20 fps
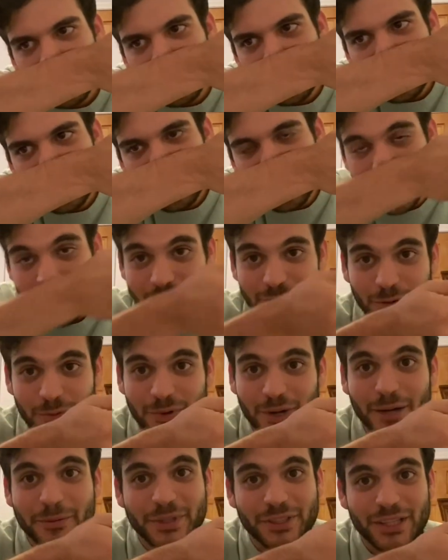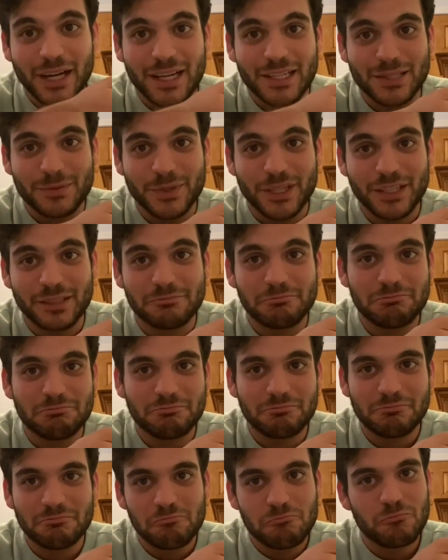This will probably last me
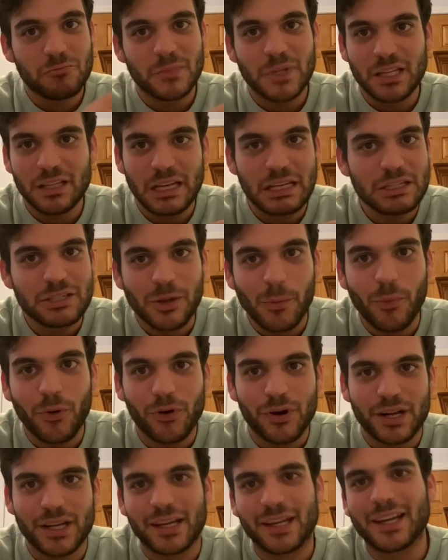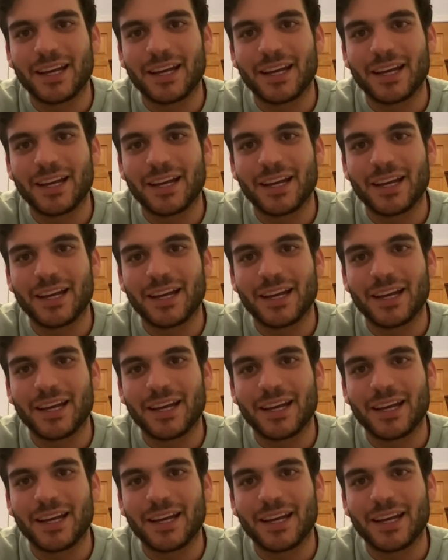into morning.